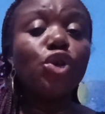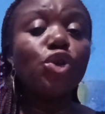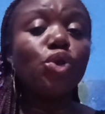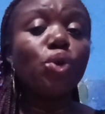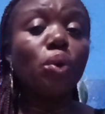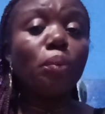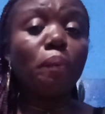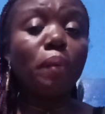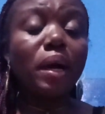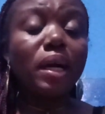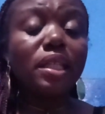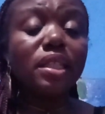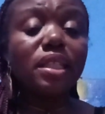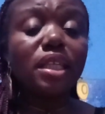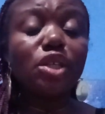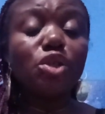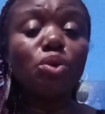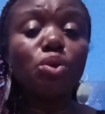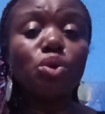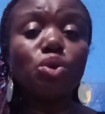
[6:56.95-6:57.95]
your
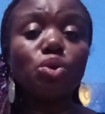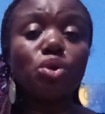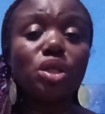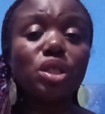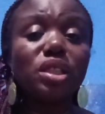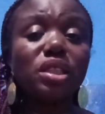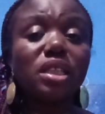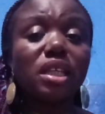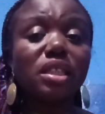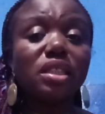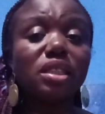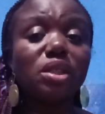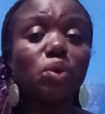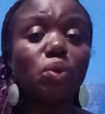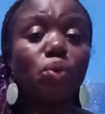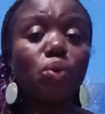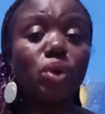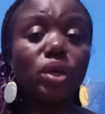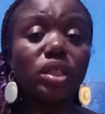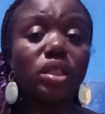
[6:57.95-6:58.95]
partner you're doing
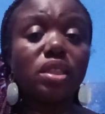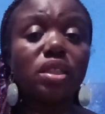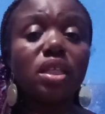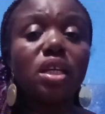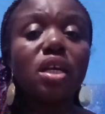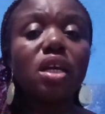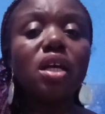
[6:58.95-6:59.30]
something with,